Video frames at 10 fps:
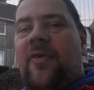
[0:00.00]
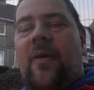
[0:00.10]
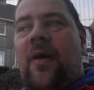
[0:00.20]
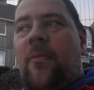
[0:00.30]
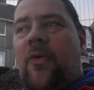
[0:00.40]

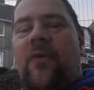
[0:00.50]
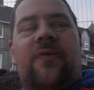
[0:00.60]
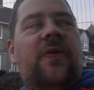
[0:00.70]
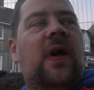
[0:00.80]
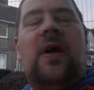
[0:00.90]
I'm
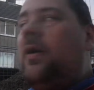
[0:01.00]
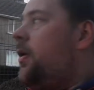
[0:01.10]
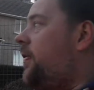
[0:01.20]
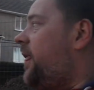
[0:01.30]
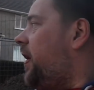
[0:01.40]
off, uh,
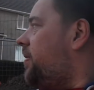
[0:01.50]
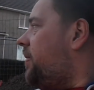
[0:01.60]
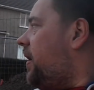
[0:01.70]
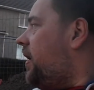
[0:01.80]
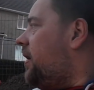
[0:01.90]
off home, mate,